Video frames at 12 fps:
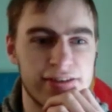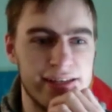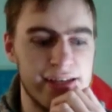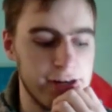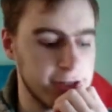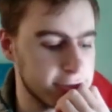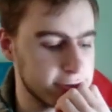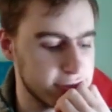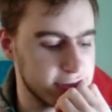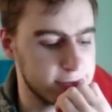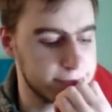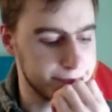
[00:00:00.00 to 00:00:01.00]
of the article
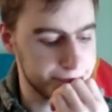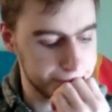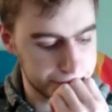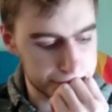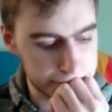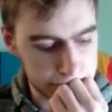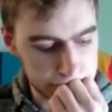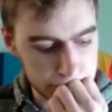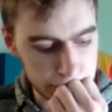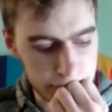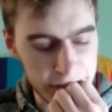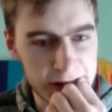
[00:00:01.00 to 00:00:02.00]
here.
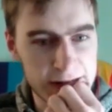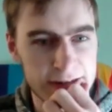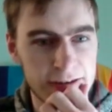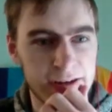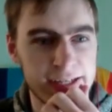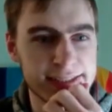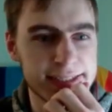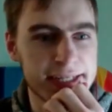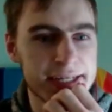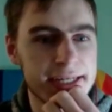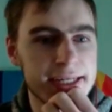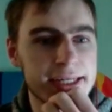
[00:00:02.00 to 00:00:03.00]
All right.
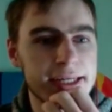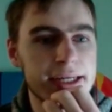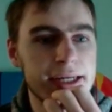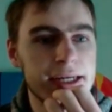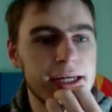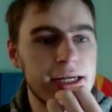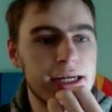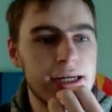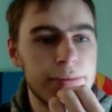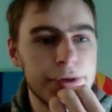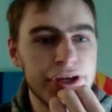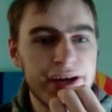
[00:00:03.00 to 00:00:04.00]

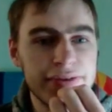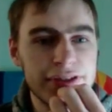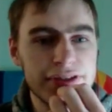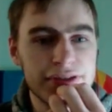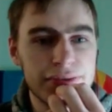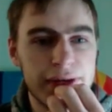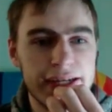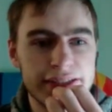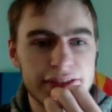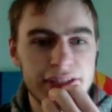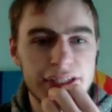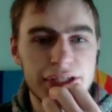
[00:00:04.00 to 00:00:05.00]
But you have to use it
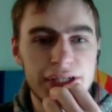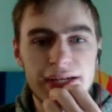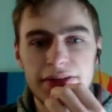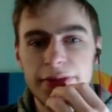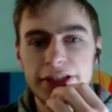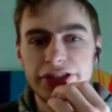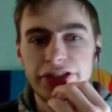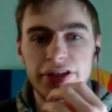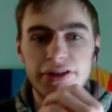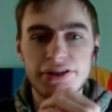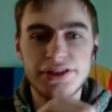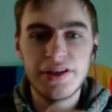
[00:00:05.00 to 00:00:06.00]
wisely. You have to make sure
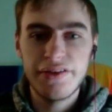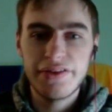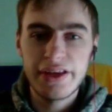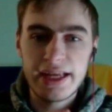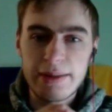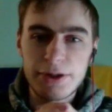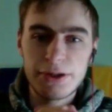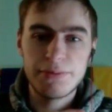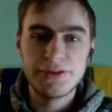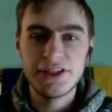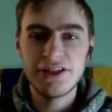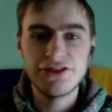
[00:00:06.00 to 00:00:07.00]
you're still thinking about the
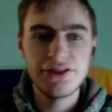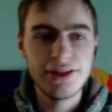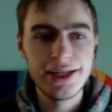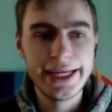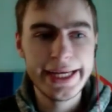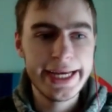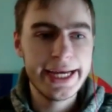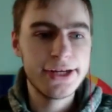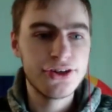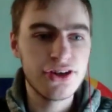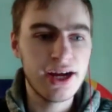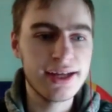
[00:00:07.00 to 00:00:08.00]
position and
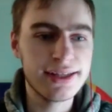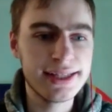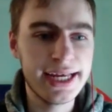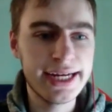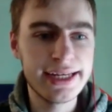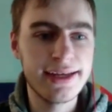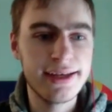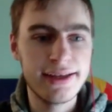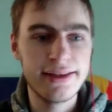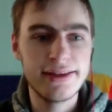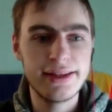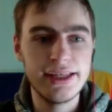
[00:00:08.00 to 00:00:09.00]
you're not
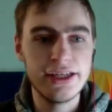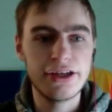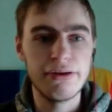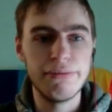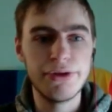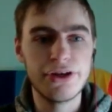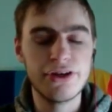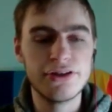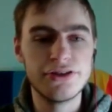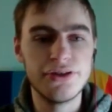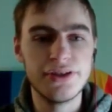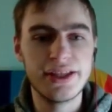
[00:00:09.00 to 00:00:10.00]
letting the computer
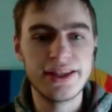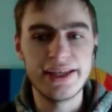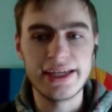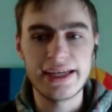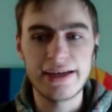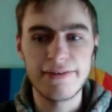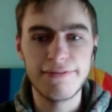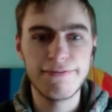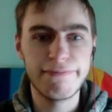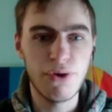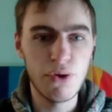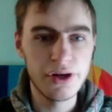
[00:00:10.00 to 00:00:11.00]
do the thinking
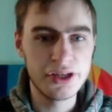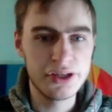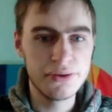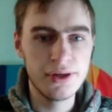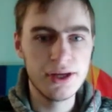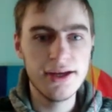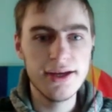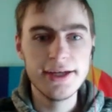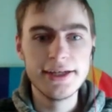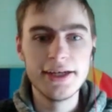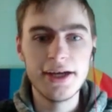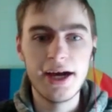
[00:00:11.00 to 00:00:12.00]
for you.
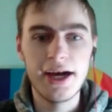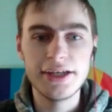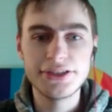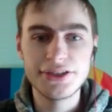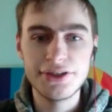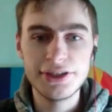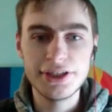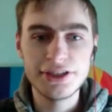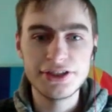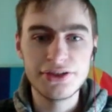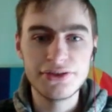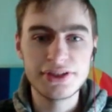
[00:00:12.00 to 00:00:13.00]
So you
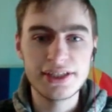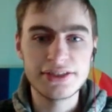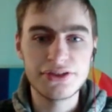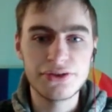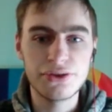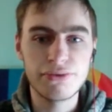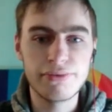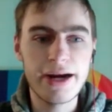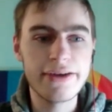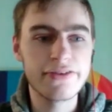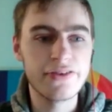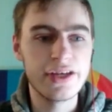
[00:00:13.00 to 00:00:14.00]
just use it as a tool
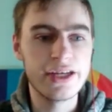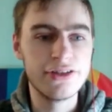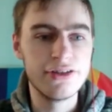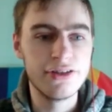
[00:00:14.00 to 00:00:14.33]
rather than,